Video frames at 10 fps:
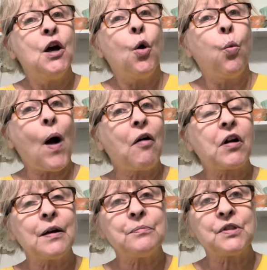
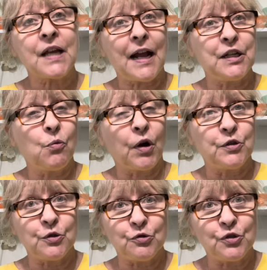Welcome to anyone
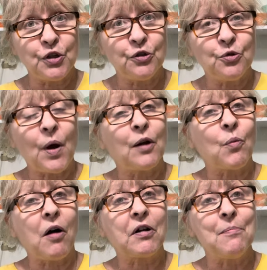who's new, and
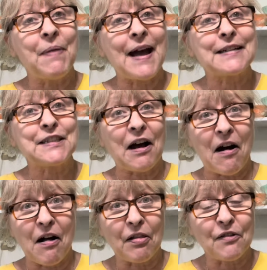welcome back to
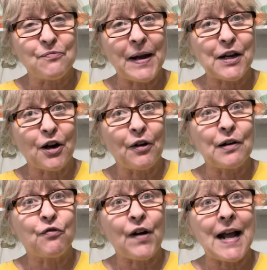all of my current
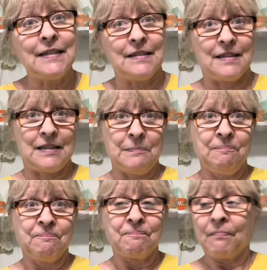friends.
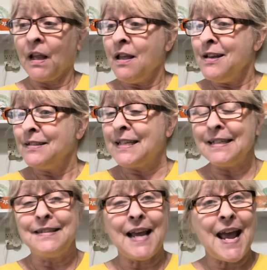
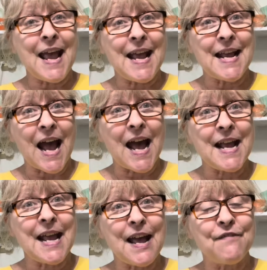Today, I
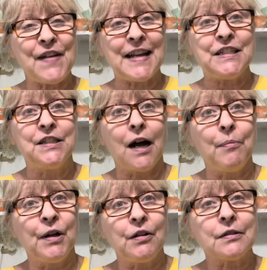have a
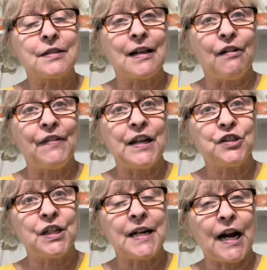double
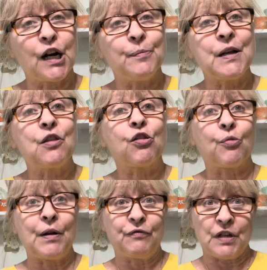Salvation Army
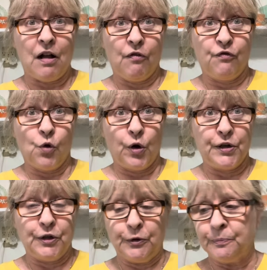thrift haul for
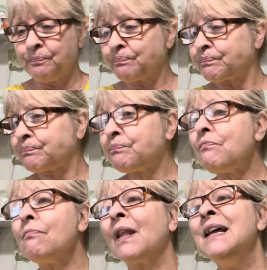you.
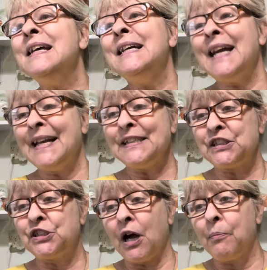It is
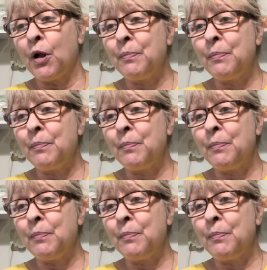double